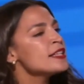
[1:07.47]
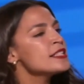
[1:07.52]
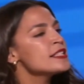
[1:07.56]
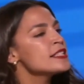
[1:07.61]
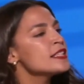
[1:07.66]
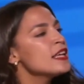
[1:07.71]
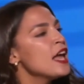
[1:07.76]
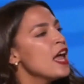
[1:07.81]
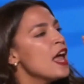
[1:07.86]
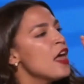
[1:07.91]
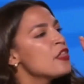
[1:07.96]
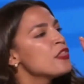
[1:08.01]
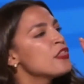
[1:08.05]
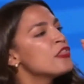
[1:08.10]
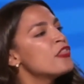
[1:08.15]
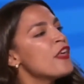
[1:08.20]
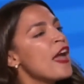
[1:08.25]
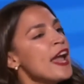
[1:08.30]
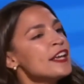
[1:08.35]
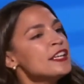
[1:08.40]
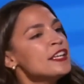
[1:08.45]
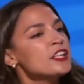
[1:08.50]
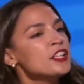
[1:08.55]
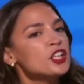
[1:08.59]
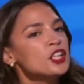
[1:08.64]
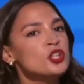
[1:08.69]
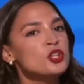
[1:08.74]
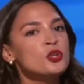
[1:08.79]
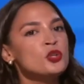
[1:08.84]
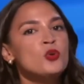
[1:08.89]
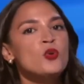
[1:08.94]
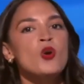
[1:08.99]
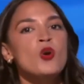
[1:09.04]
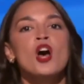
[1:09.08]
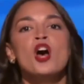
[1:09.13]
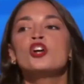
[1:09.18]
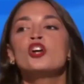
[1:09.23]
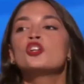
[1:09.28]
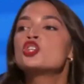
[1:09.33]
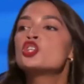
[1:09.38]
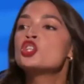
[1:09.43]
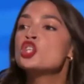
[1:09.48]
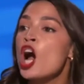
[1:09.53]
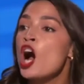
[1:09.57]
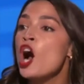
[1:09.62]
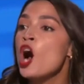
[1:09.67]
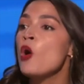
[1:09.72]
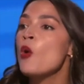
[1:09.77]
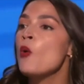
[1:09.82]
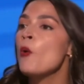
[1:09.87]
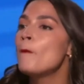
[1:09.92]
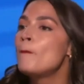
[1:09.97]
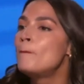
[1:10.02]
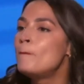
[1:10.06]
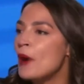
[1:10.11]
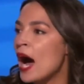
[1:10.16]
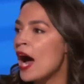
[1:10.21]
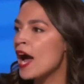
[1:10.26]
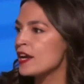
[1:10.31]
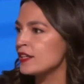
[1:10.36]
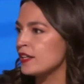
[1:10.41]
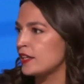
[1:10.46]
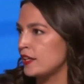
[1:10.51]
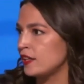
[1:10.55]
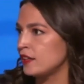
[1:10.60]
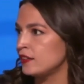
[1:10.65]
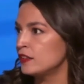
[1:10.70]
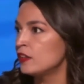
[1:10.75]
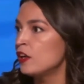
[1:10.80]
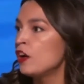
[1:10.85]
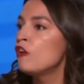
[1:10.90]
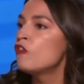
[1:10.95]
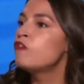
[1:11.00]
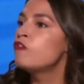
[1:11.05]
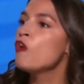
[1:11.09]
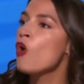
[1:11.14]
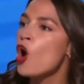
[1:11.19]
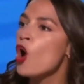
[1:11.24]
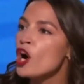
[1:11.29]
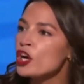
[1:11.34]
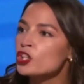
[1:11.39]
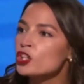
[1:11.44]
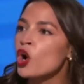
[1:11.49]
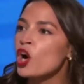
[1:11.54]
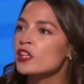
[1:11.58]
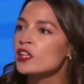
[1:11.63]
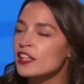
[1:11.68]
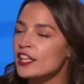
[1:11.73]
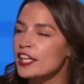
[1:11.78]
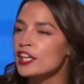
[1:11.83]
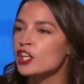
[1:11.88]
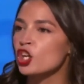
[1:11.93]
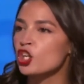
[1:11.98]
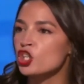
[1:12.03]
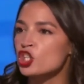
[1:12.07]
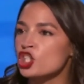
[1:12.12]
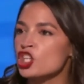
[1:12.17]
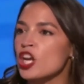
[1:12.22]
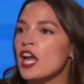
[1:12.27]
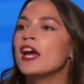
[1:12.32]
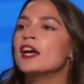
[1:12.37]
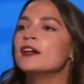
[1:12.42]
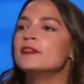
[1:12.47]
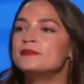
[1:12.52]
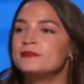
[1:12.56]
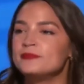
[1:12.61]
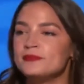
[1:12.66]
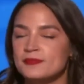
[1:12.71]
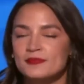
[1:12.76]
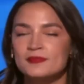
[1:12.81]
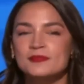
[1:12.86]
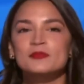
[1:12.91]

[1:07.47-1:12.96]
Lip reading: And thank you, Joe Biden, for your leadership.